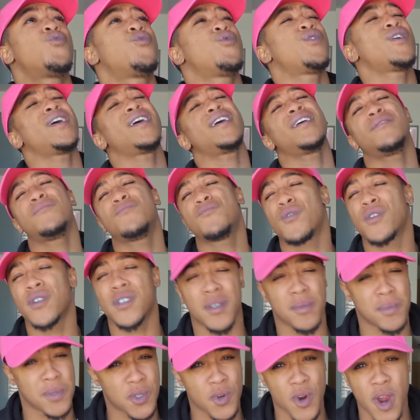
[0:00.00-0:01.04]
way more
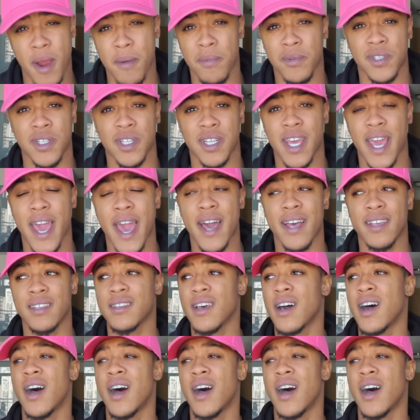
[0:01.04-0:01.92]
subscribers than he has.